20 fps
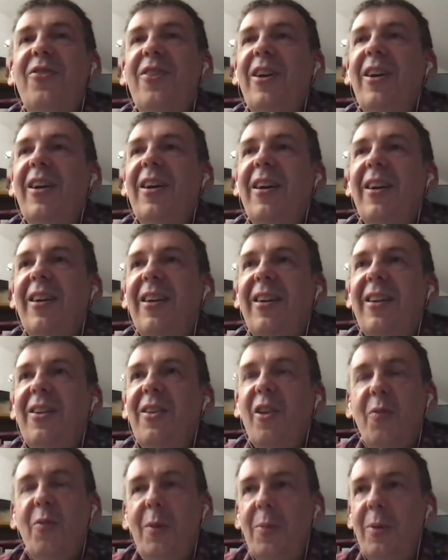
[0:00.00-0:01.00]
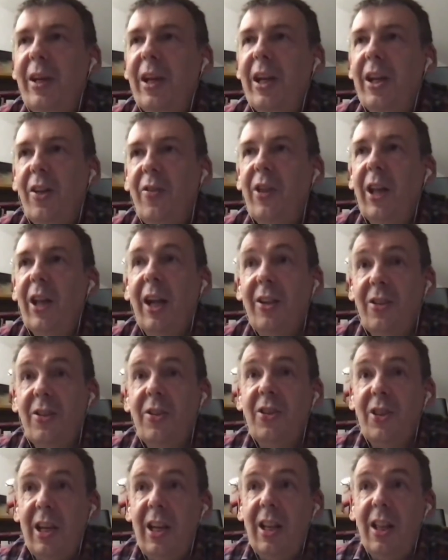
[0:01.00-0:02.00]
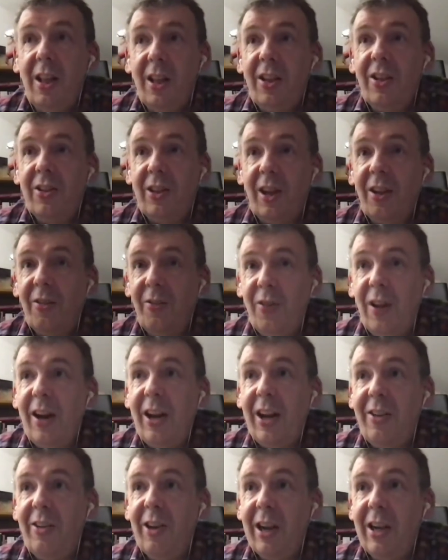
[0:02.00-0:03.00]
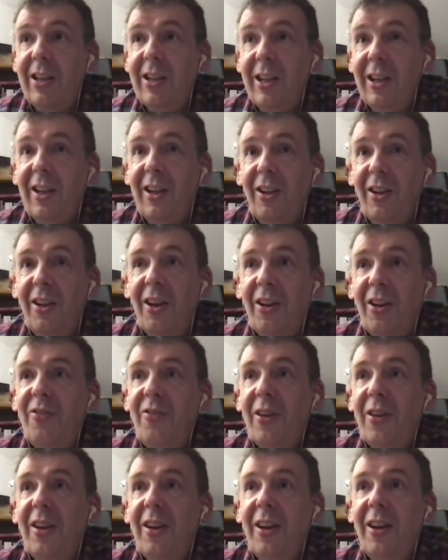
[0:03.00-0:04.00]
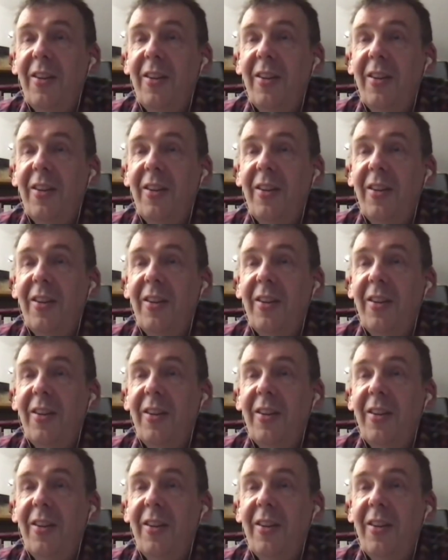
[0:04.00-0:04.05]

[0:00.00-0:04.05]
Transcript: If people can get over that and see that there's a very great deal of